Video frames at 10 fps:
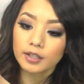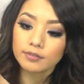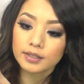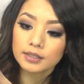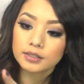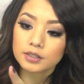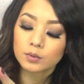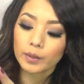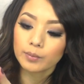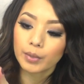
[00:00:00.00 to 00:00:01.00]
Velvet,
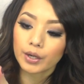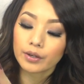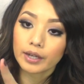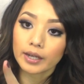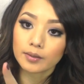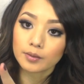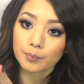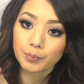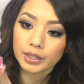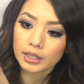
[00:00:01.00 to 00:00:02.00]
Suede Berry, and
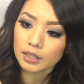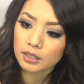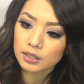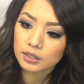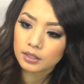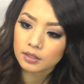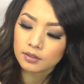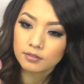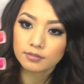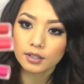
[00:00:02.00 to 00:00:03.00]
Pink
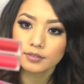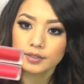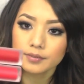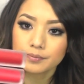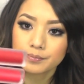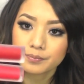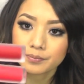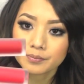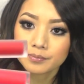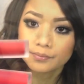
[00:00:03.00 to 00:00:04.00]
Velvet.
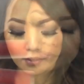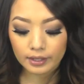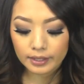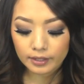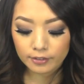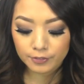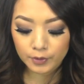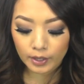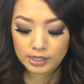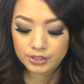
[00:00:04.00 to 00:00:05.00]
Then I got a
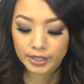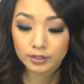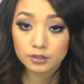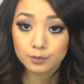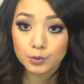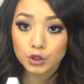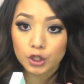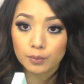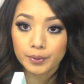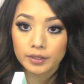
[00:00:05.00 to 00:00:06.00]
few eyeshadows from
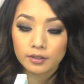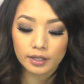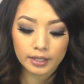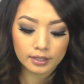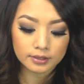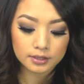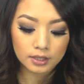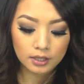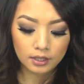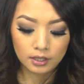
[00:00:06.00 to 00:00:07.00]
Sugarpill, and
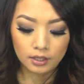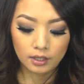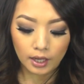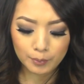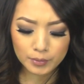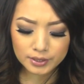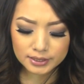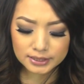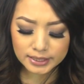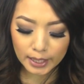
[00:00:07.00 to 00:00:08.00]
I'm
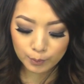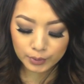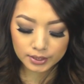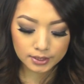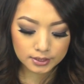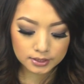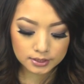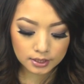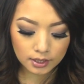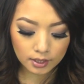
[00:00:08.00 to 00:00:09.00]
really sad
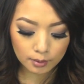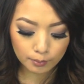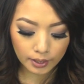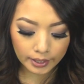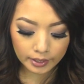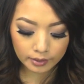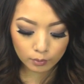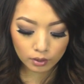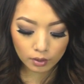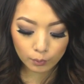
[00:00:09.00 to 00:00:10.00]
because I
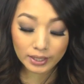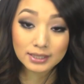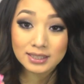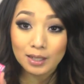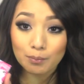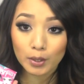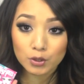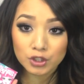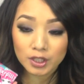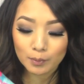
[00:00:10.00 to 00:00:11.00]
wanted to get
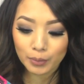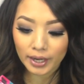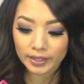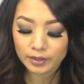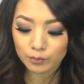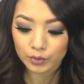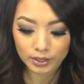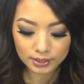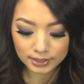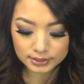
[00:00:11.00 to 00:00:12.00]
Mochi, but I didn't
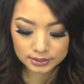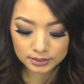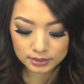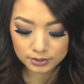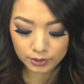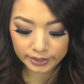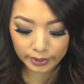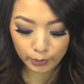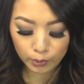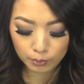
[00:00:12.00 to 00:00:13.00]
realize it until I
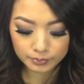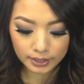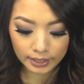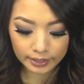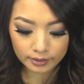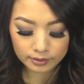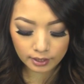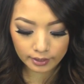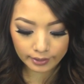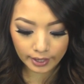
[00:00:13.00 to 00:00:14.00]
got home that I
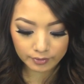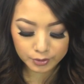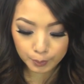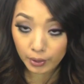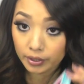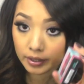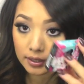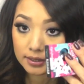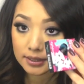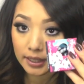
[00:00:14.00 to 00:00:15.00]
got After Party
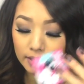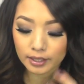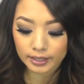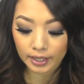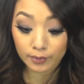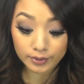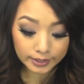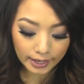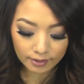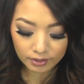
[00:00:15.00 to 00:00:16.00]
instead, and I
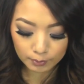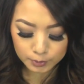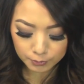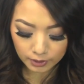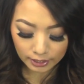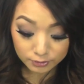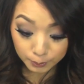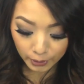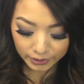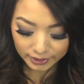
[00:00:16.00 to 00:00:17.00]
already have After
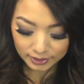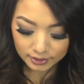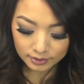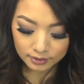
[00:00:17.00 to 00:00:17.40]
Party.